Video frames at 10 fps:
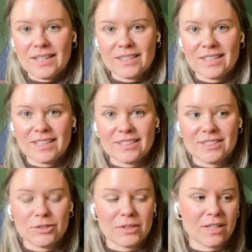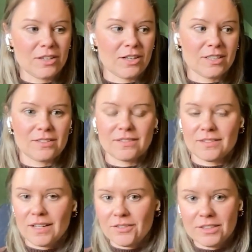then doing that across
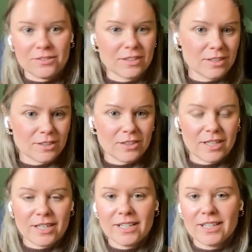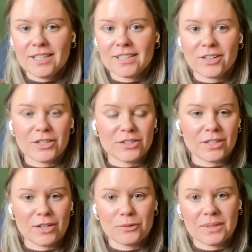every different clinical area. And now I do
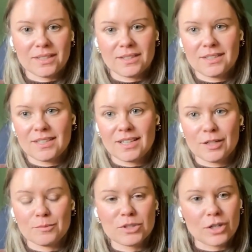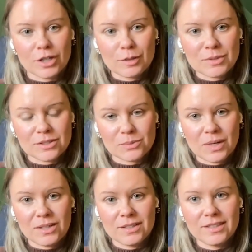that with startups as
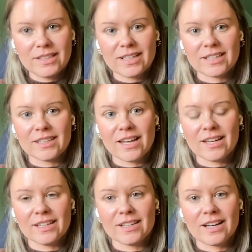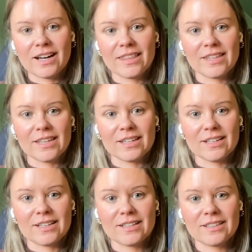well. And then I
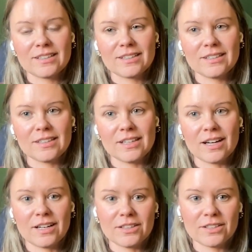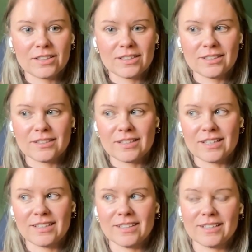think the other
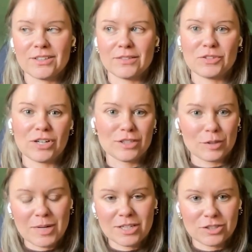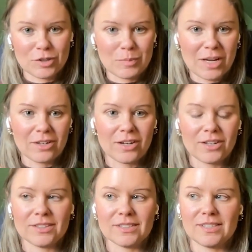thing that kind of draws on my history
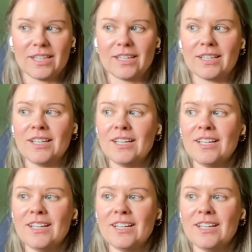background is like,